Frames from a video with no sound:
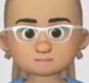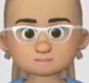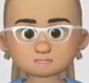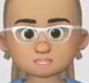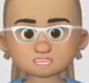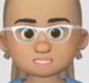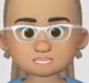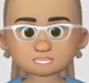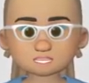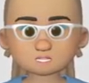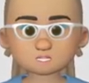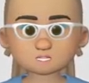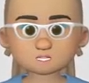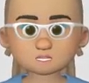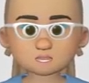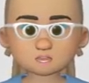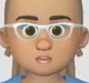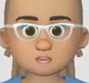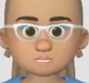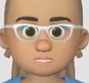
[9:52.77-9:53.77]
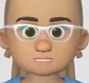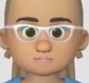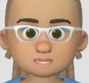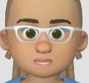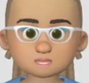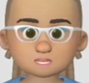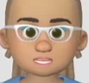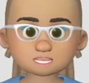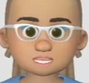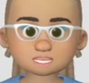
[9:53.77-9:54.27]
is just sitting
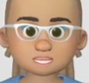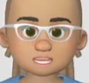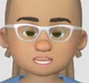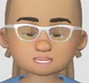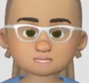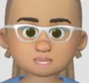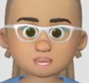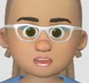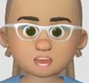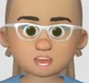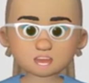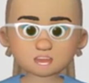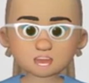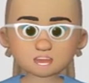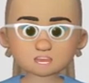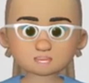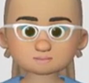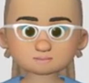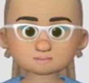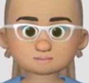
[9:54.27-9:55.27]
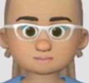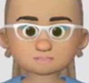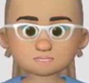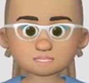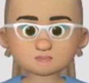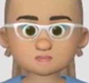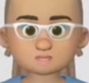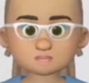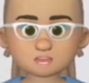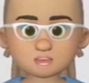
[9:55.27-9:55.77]
in
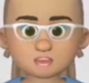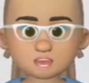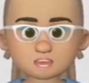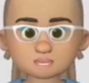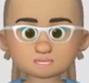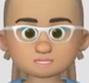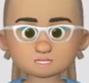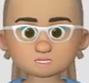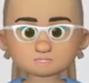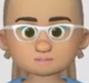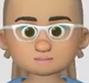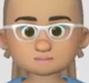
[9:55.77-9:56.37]
a molecule.